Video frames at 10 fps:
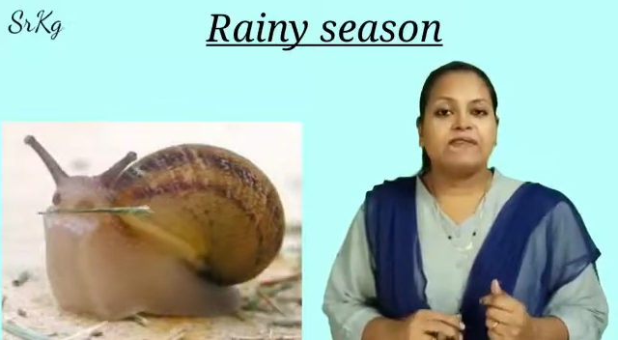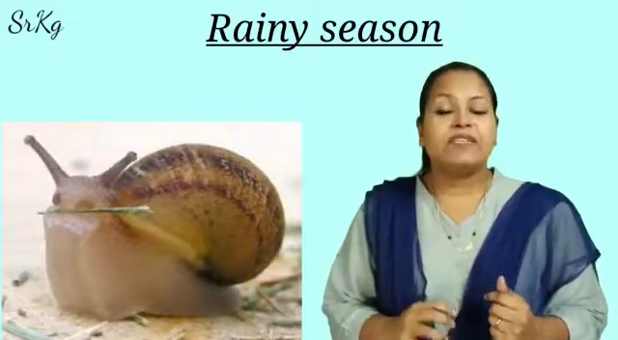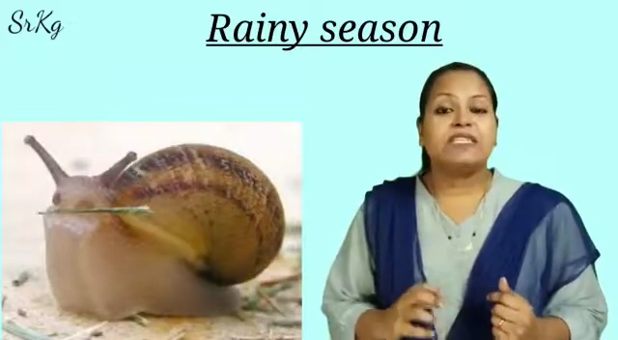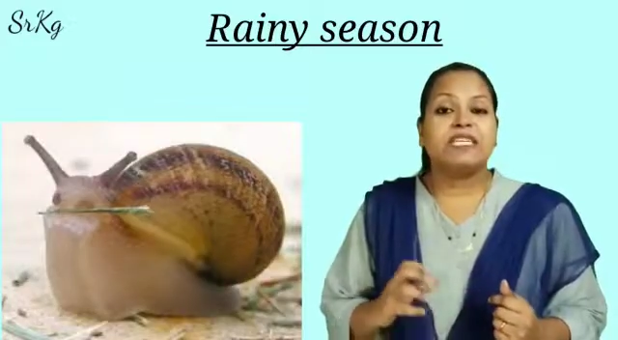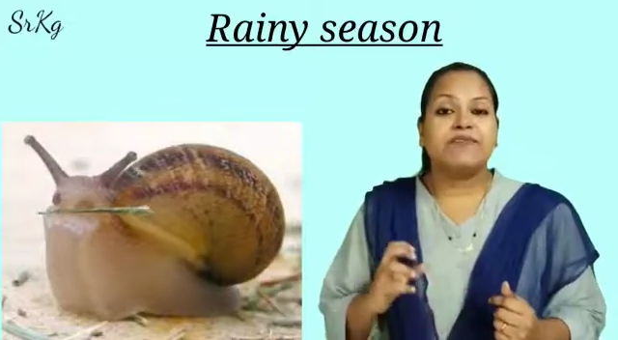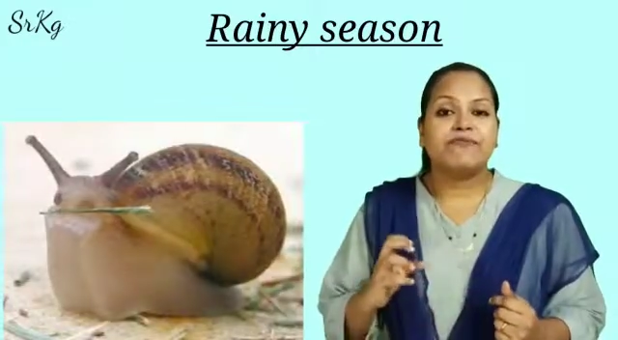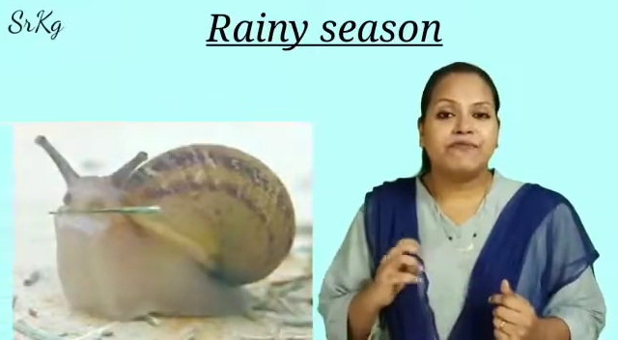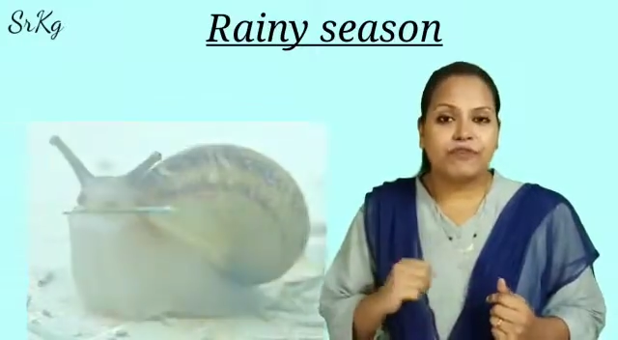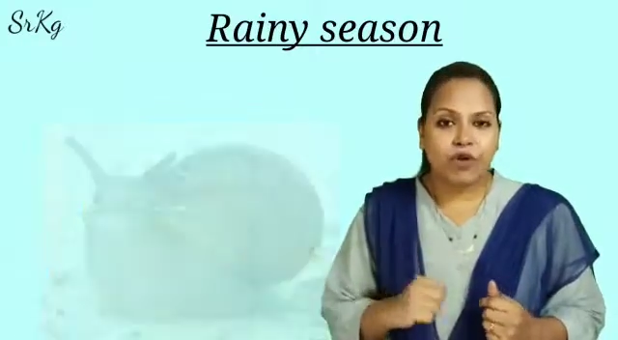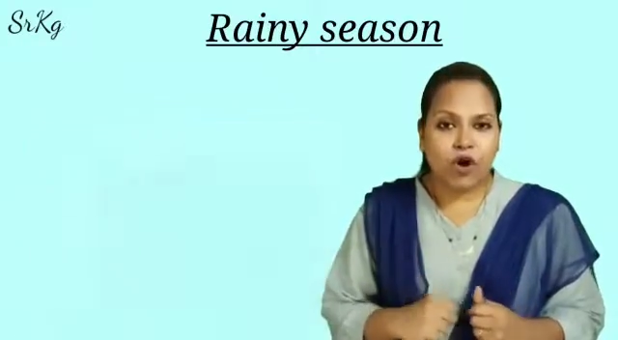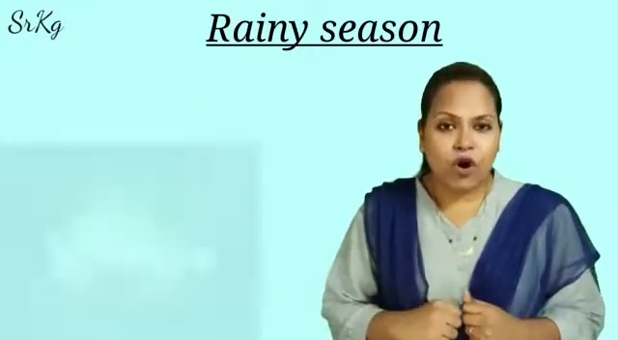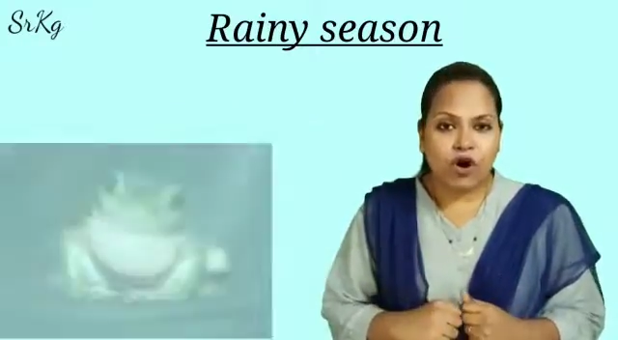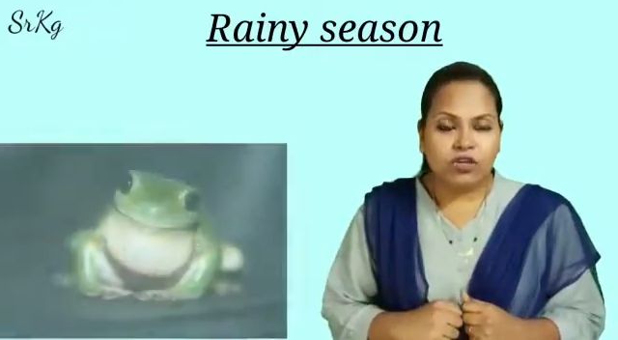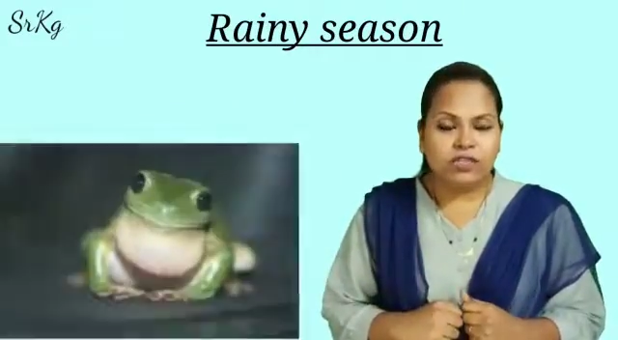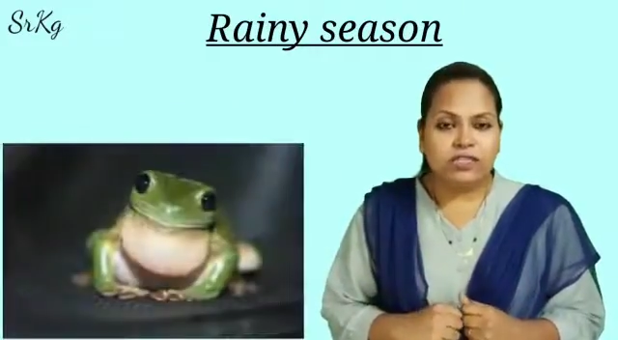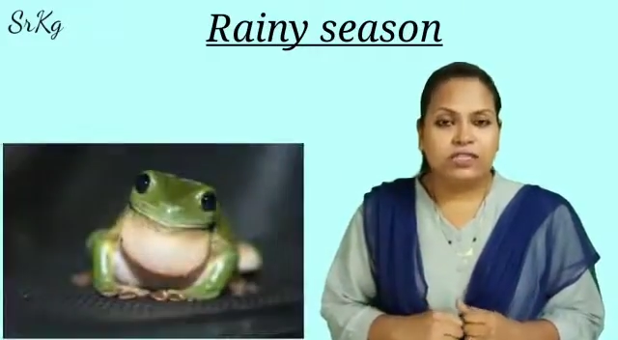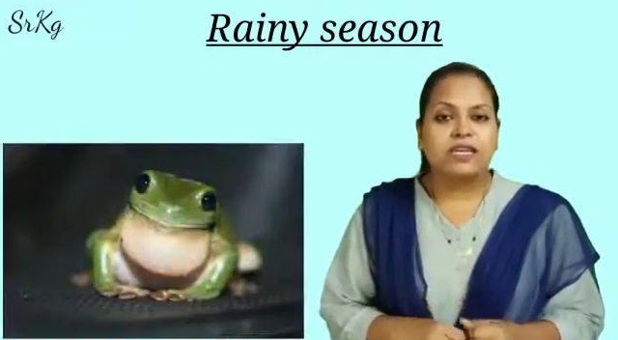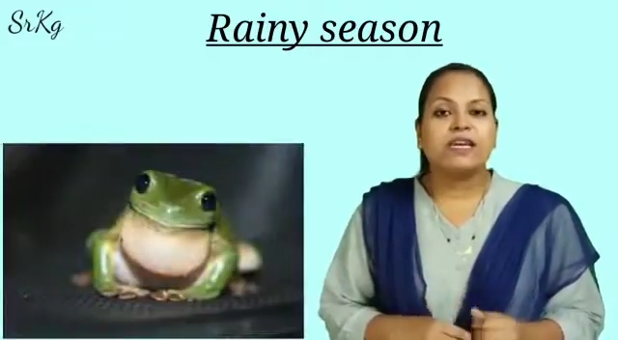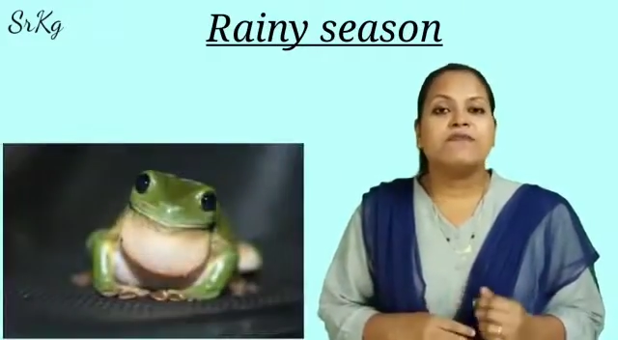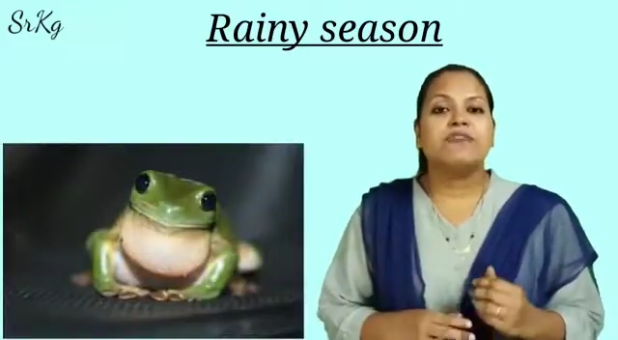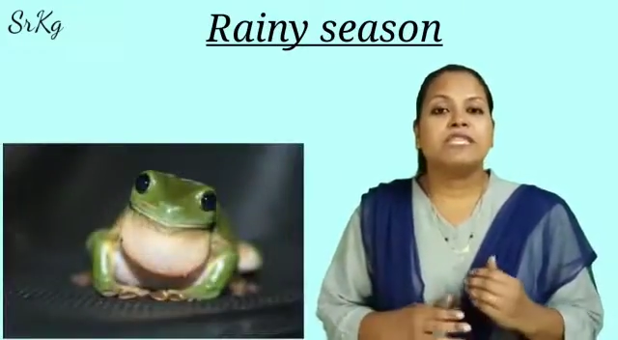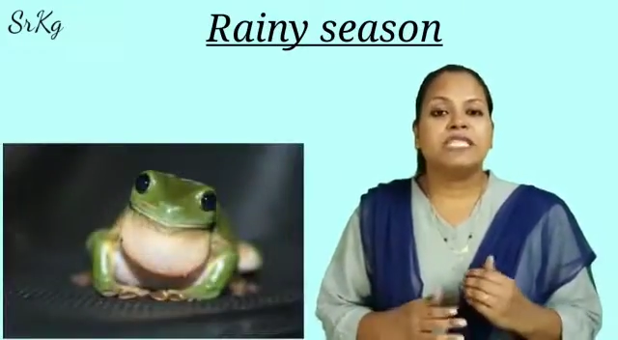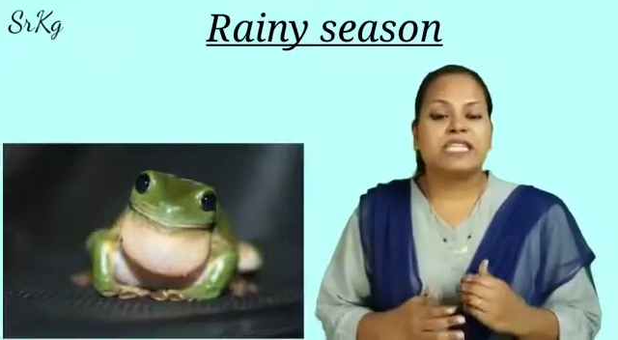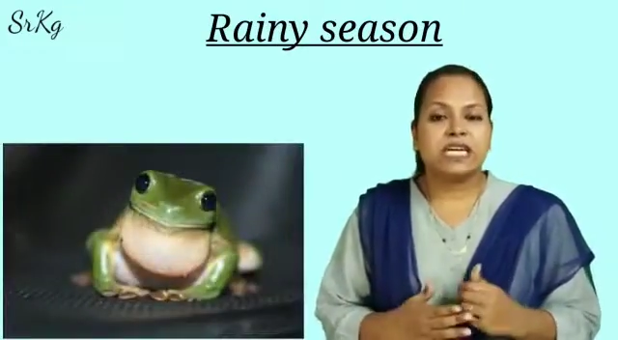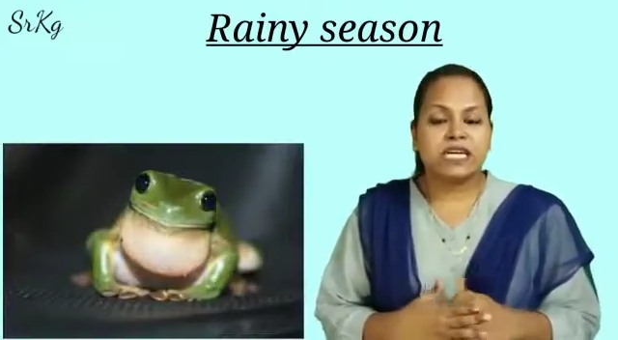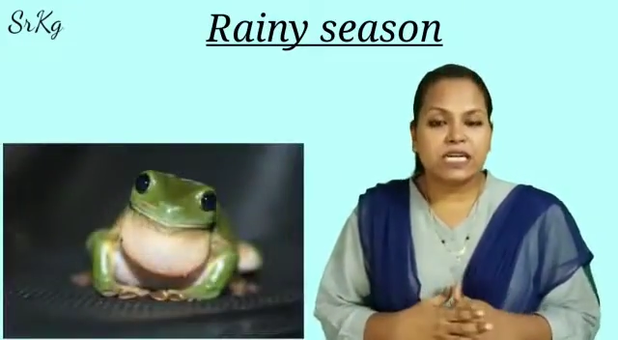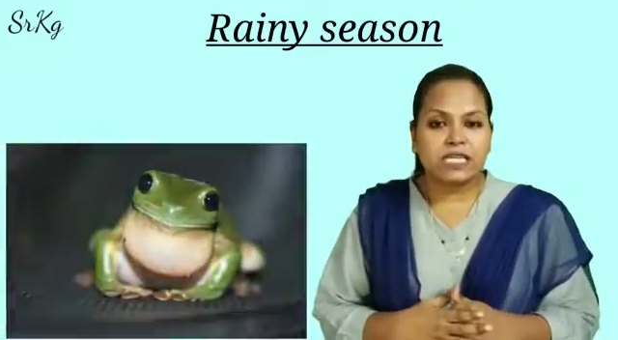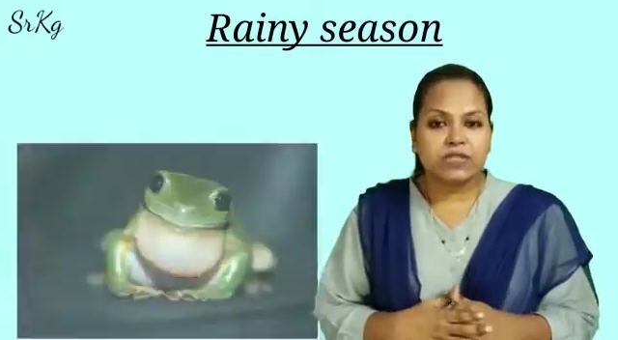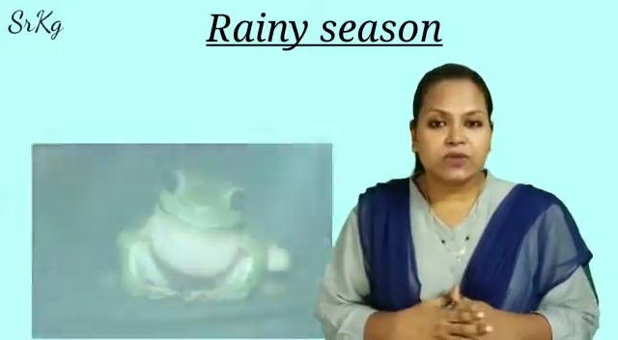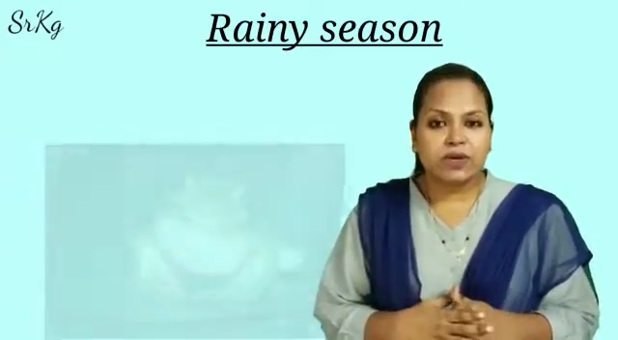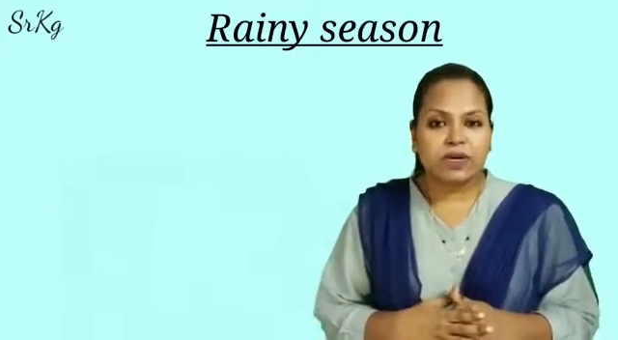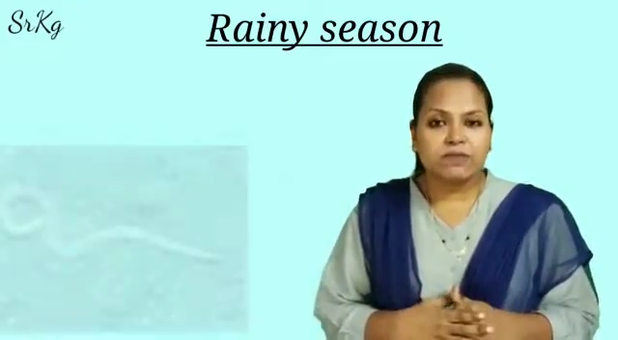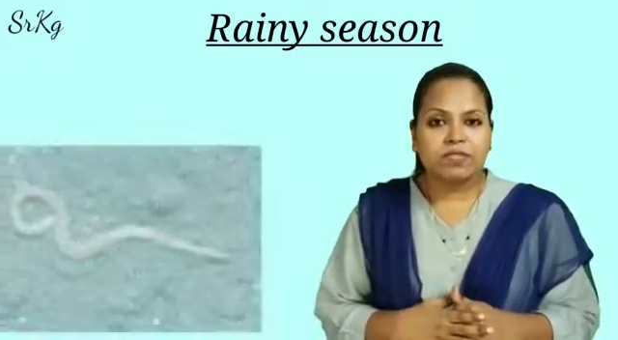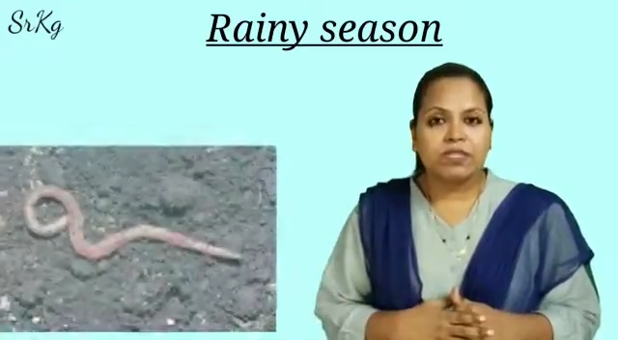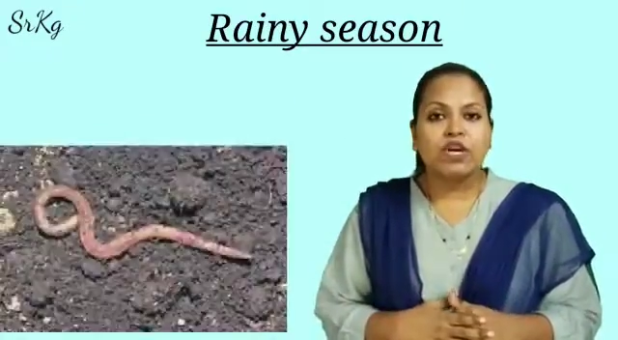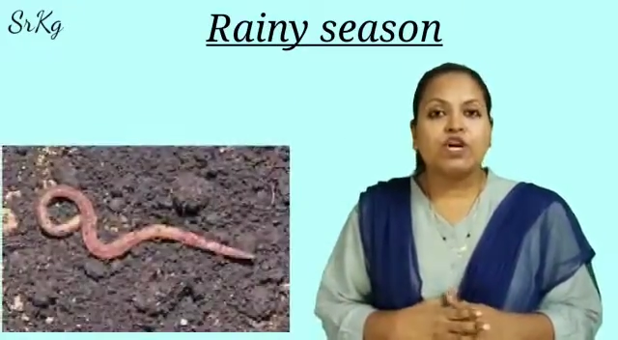we see frogs, we see earthworms.